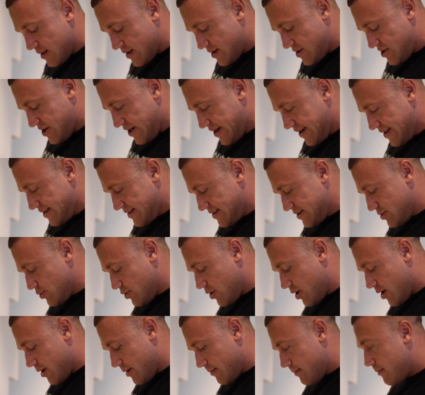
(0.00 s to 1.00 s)
The chicken's
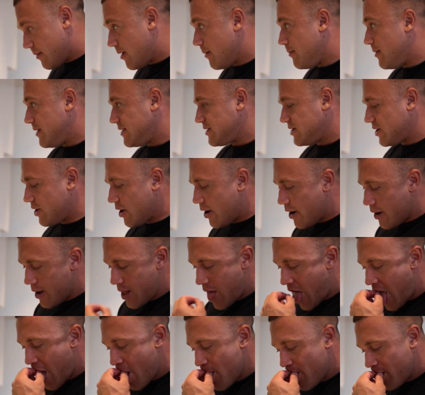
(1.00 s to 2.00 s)
still got a bit to go,
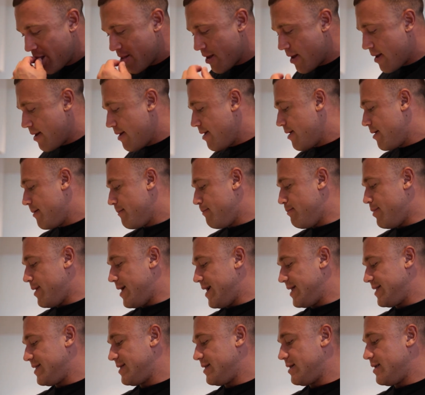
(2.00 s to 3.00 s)

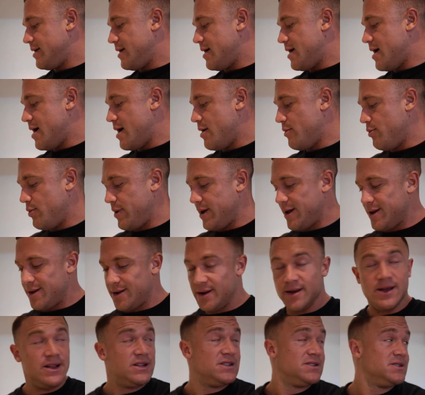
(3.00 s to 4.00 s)
but
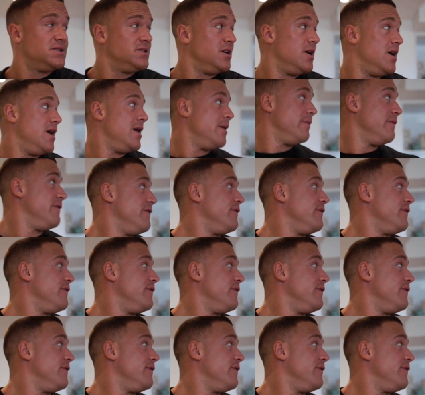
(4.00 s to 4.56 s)
it's time